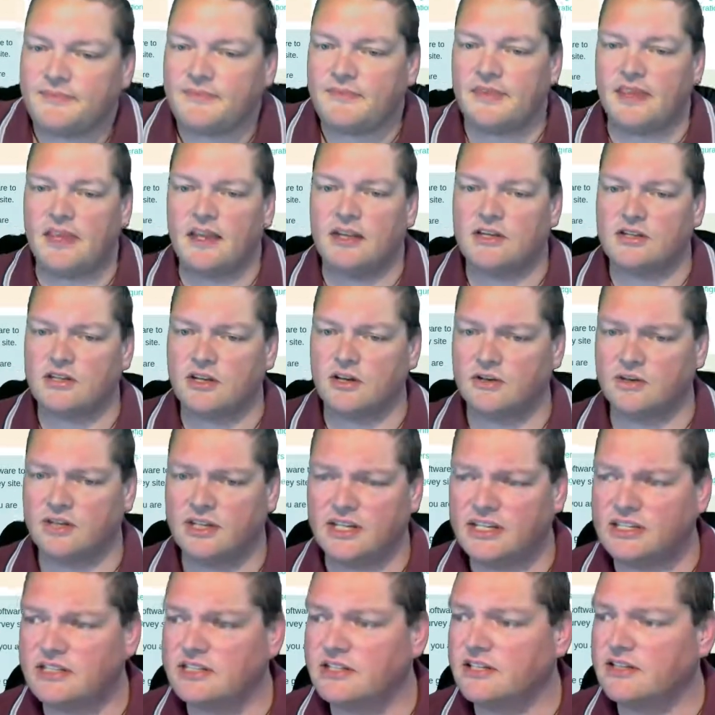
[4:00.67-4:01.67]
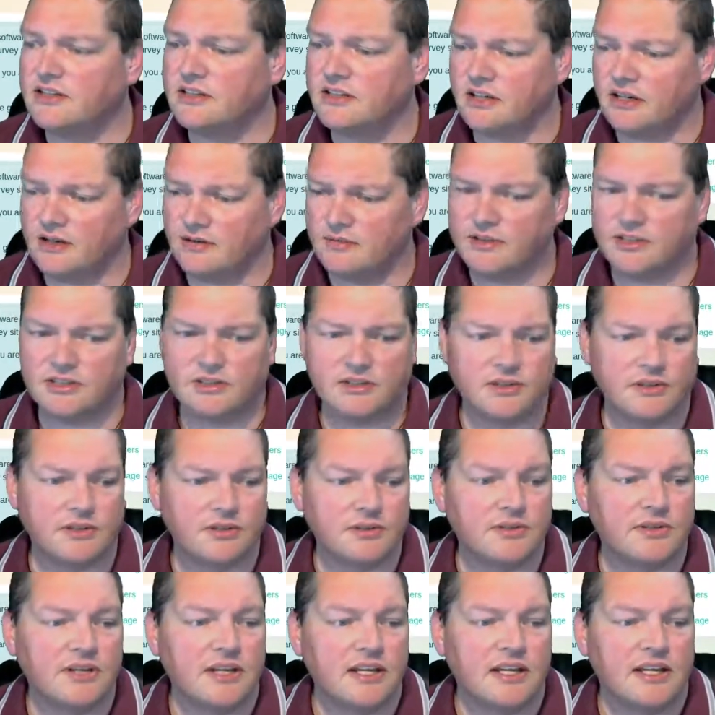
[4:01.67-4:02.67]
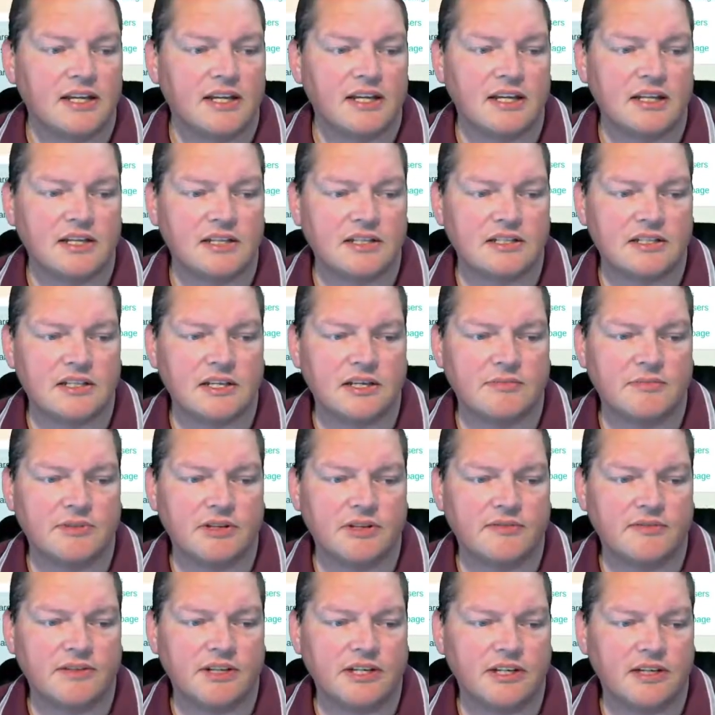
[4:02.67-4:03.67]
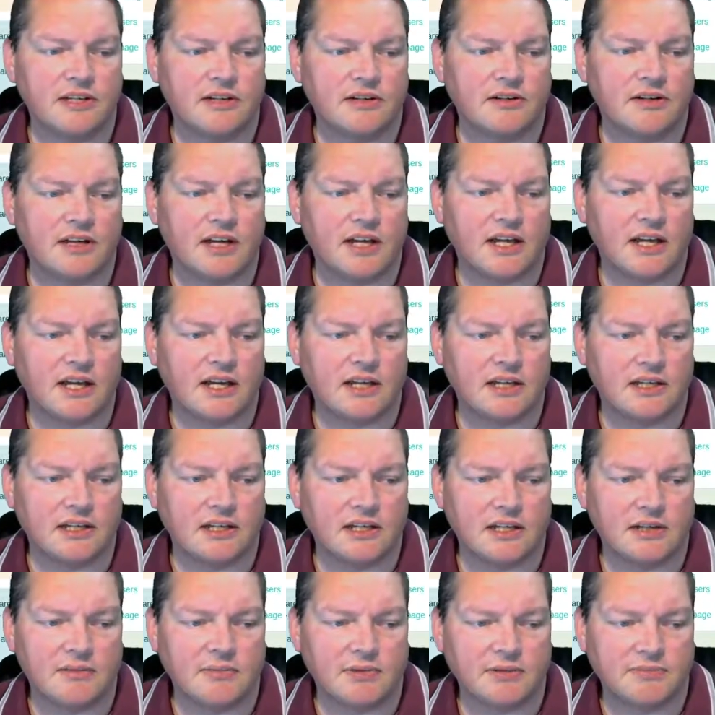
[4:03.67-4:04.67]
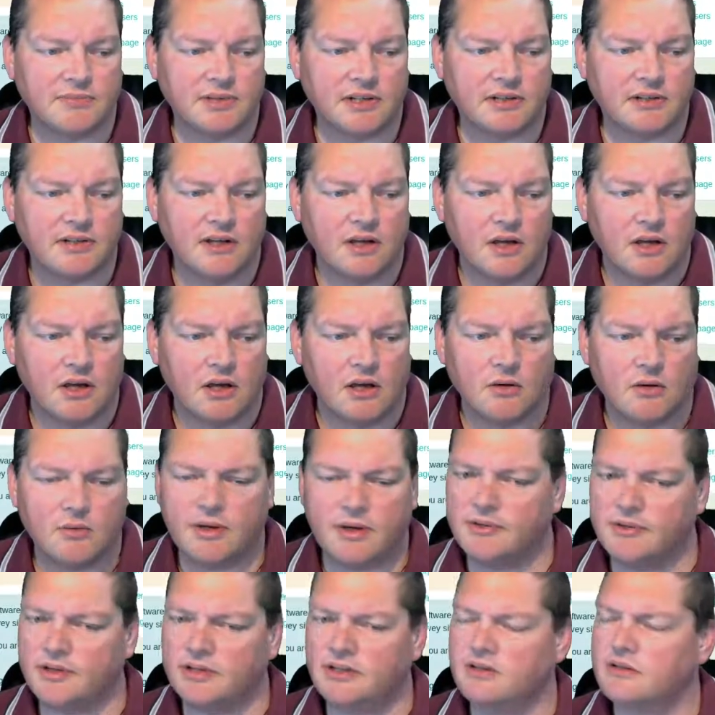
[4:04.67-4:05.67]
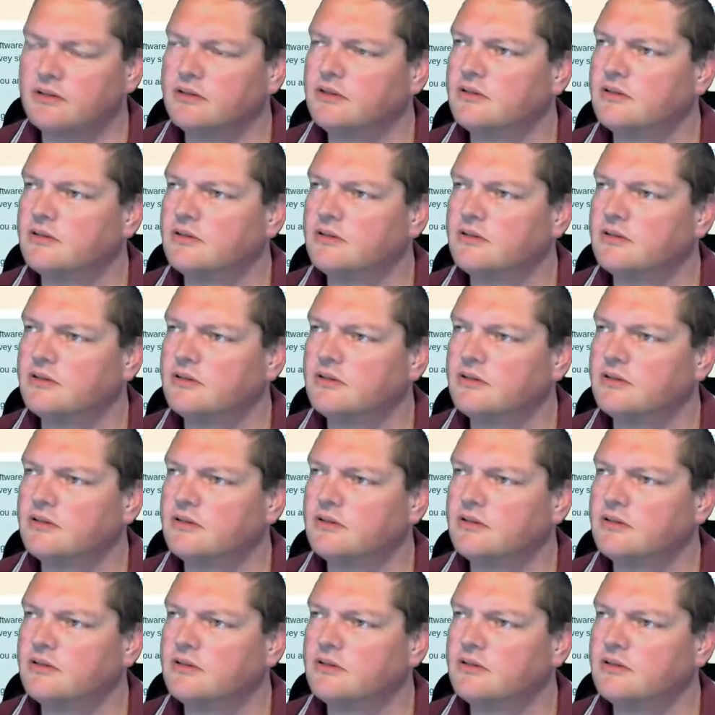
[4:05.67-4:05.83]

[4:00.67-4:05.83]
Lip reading: so next thing that I want to do is come over here and keep update. Oh, wait a minute.